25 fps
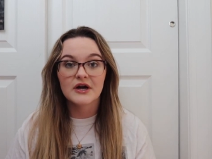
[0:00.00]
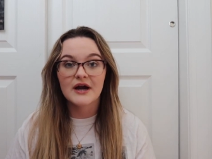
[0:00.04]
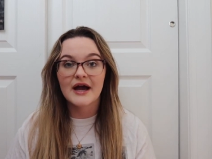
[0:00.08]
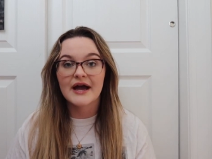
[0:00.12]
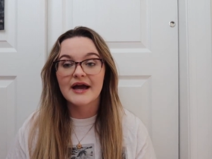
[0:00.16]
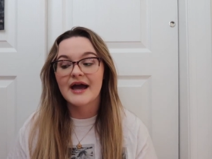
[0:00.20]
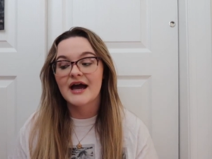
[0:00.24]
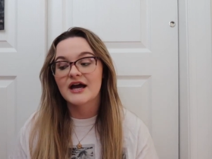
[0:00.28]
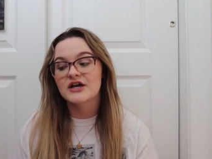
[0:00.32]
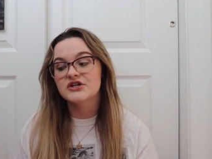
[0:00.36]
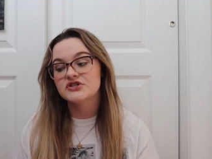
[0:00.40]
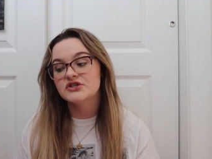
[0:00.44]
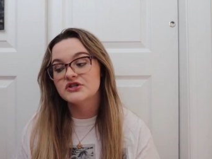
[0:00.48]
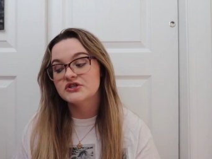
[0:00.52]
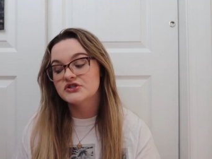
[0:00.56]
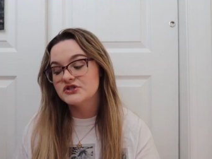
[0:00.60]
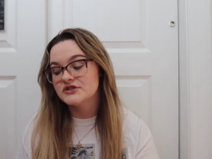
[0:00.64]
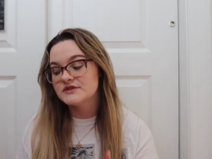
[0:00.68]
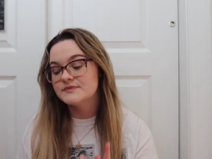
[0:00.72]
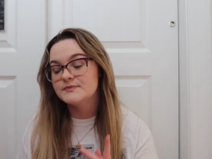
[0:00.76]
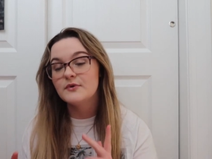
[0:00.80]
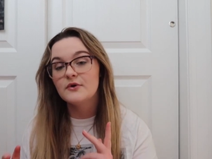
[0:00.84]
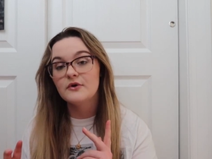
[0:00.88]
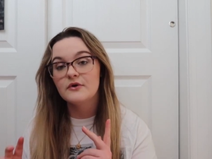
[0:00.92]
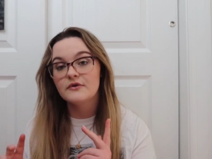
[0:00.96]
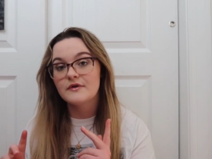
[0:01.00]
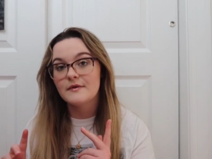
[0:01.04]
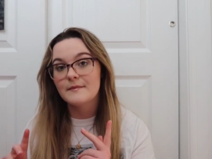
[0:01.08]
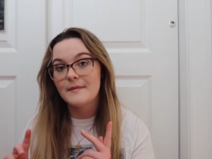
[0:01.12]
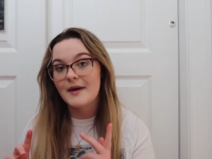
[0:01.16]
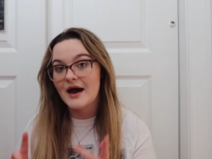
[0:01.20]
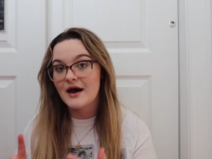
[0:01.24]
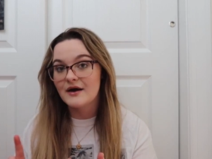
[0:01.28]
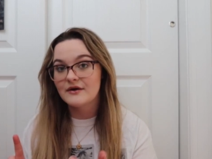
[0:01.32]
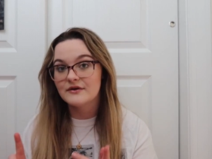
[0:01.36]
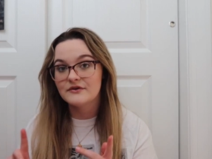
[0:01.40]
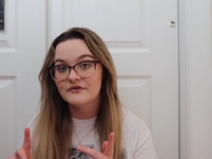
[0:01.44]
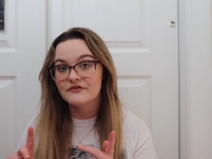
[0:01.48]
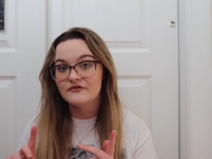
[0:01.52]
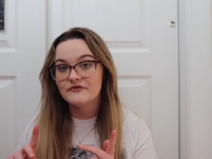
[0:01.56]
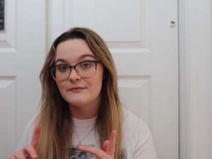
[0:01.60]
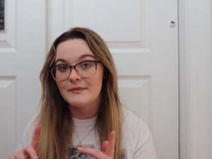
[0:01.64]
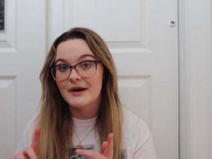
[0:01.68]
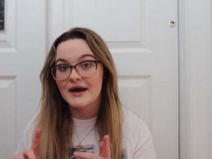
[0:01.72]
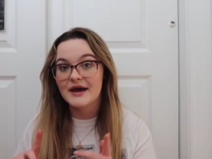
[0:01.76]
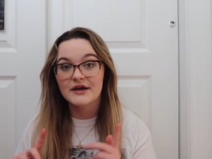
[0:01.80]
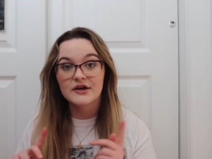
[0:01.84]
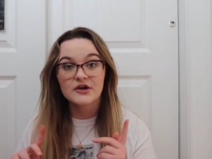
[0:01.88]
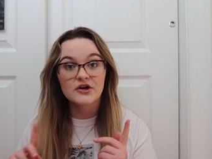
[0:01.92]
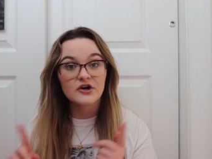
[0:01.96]
I actually just pulled them out of
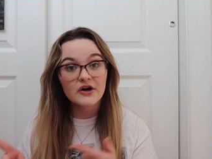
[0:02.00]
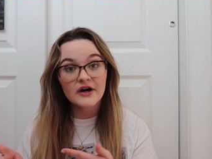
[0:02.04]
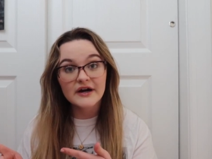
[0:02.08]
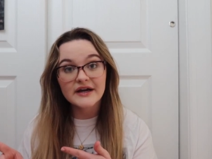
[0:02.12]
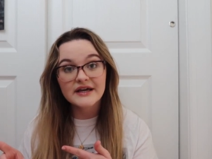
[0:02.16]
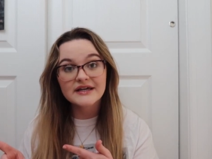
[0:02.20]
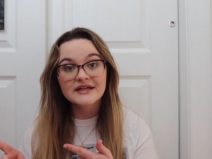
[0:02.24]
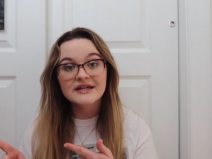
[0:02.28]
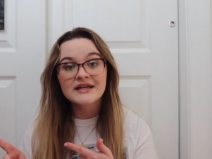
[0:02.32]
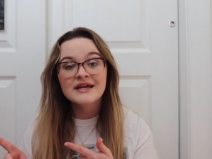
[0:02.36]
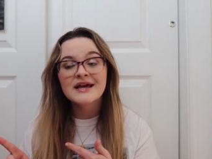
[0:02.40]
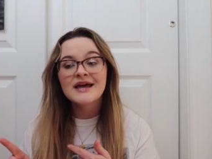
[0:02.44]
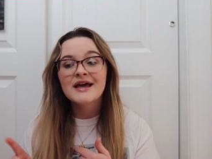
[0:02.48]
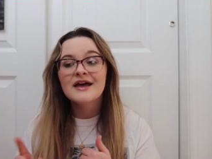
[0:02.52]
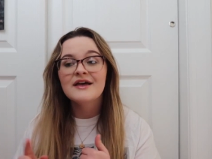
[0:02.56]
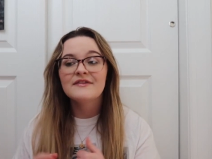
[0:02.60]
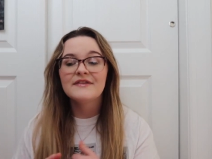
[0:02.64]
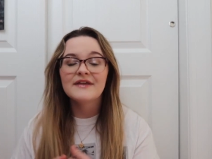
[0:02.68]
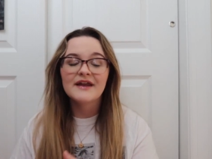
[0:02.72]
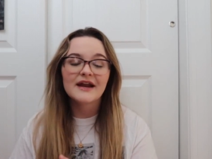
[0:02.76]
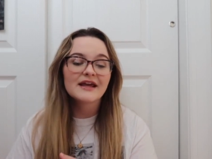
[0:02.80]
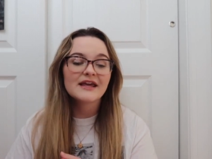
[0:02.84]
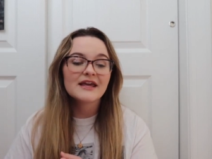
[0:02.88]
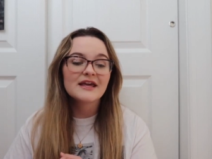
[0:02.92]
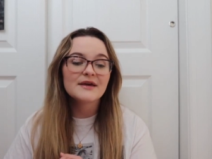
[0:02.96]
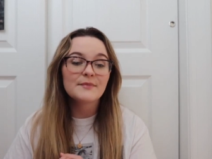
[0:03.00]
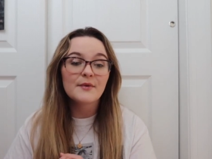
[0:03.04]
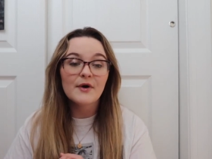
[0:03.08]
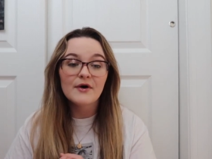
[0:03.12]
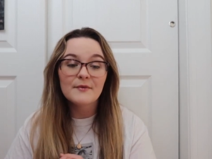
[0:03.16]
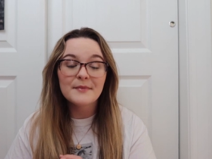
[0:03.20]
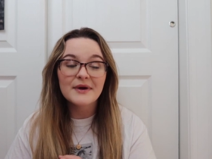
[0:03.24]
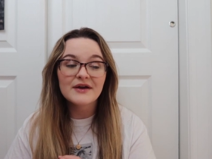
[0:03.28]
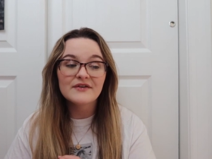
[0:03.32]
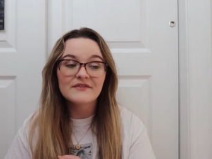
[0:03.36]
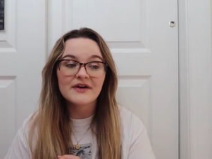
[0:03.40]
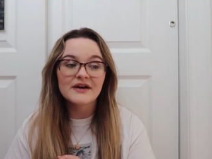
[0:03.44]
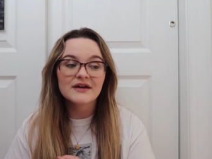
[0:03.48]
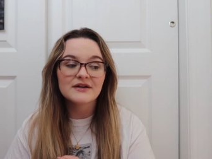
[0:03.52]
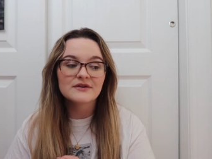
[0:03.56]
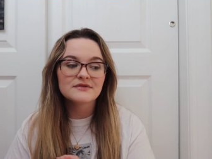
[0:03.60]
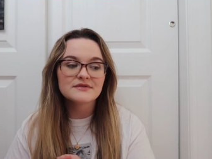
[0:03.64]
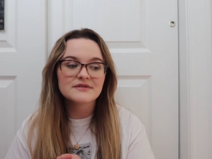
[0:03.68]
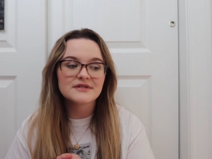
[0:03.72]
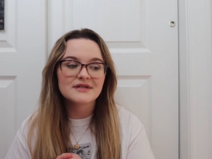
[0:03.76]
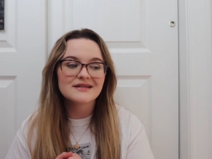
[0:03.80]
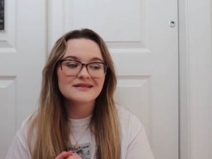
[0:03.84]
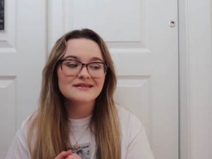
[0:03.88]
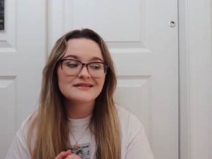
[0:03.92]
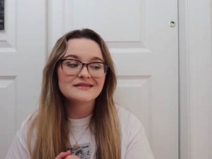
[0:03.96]
my crate that I keep all my
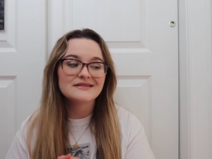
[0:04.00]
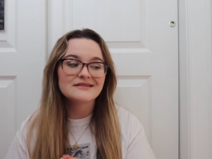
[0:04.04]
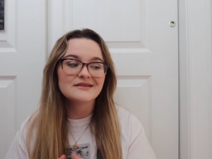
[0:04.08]
vinyls in.